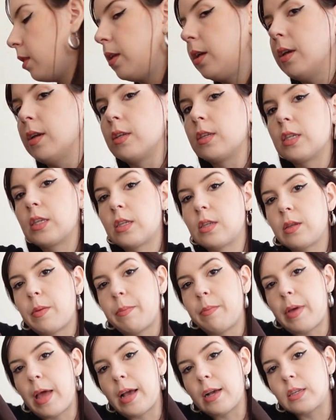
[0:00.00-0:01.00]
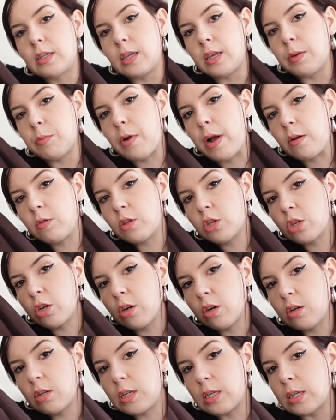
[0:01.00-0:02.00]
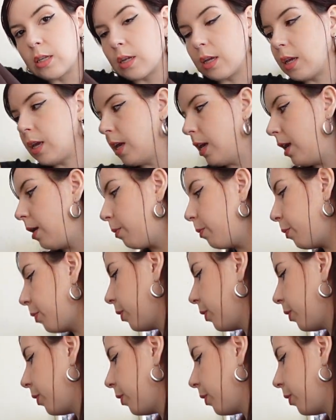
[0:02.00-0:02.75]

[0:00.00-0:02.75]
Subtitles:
This maxi brown skirt is a keep.